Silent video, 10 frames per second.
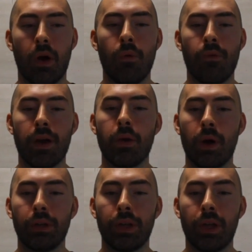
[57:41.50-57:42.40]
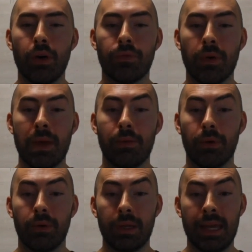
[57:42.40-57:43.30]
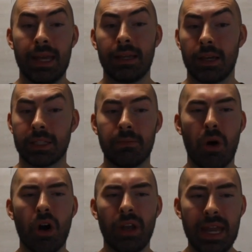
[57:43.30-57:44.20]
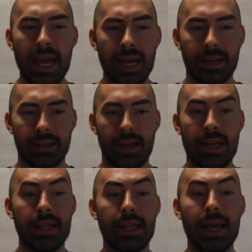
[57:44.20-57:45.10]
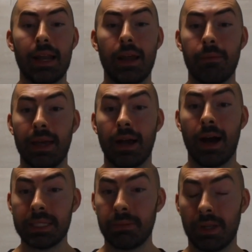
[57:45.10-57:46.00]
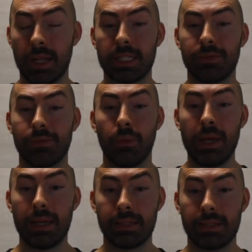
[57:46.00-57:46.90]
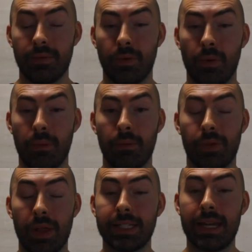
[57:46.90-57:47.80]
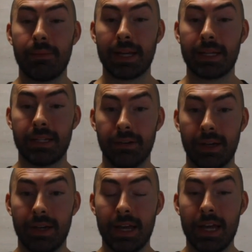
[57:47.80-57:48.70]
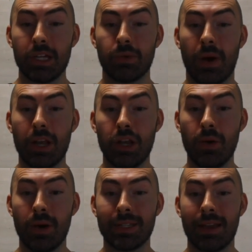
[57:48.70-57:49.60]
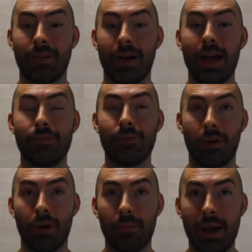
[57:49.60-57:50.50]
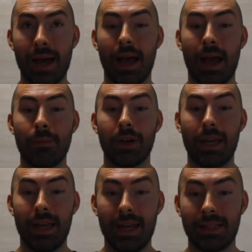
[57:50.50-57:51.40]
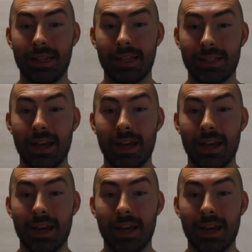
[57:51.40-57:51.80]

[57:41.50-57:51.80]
very well known for people getting a small nick, and then they end up being hospitalized for weeks for flesh-eating bacteria. So I knew, I was like, if I fall back, I'm going to hit this